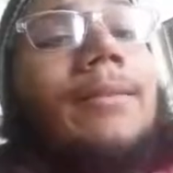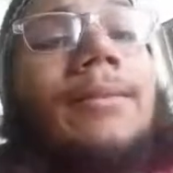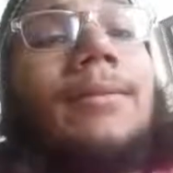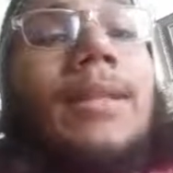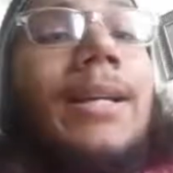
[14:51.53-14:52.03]

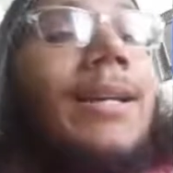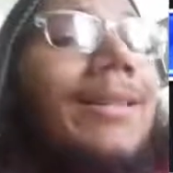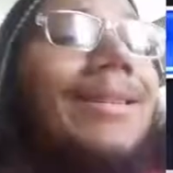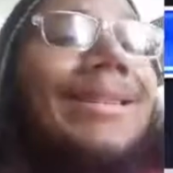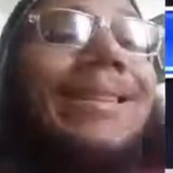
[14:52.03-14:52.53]
And
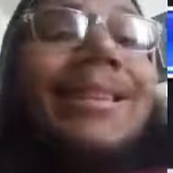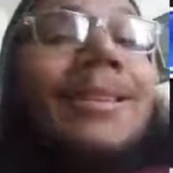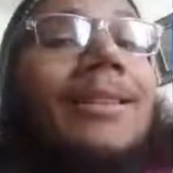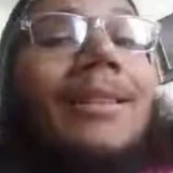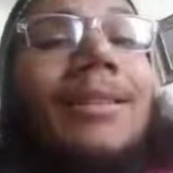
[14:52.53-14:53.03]

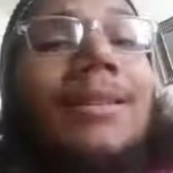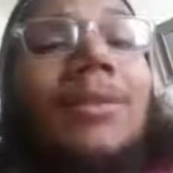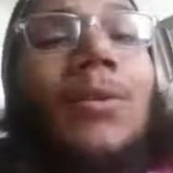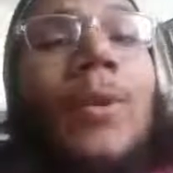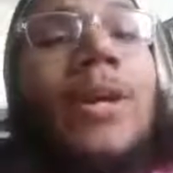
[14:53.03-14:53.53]
the
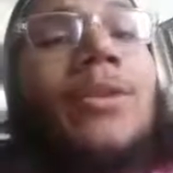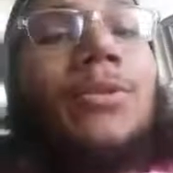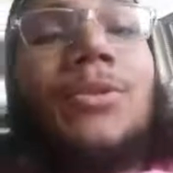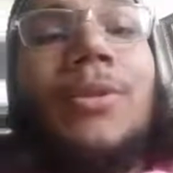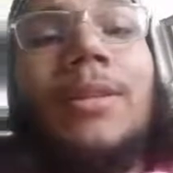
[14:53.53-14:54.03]
way you
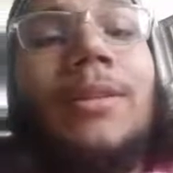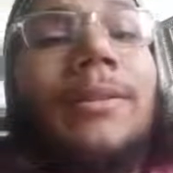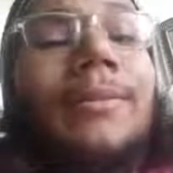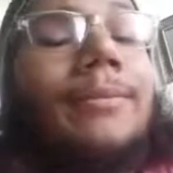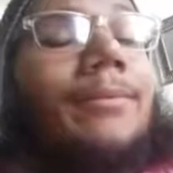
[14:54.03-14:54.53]

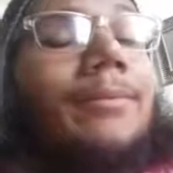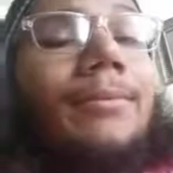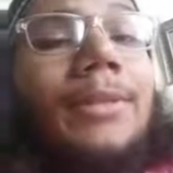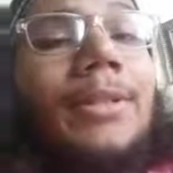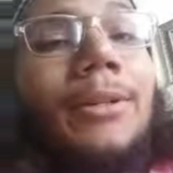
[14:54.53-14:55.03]
strengthen
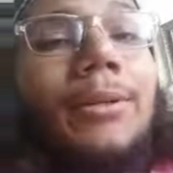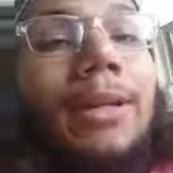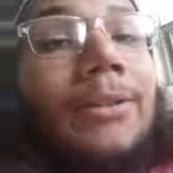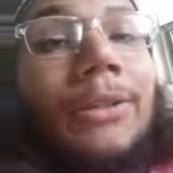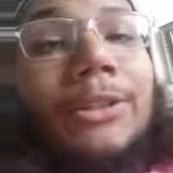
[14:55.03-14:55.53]
I
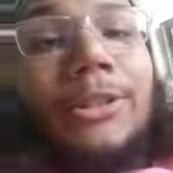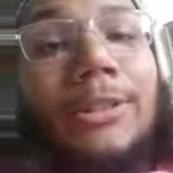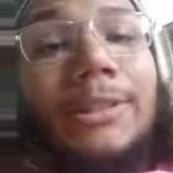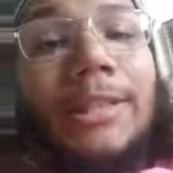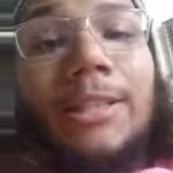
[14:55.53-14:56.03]
know I should have
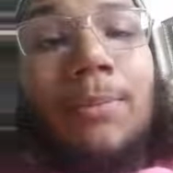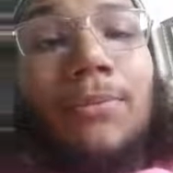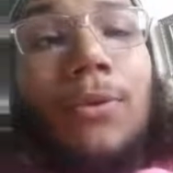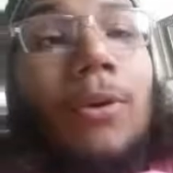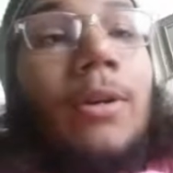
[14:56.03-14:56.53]
said this
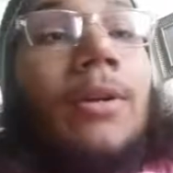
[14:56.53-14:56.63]
before.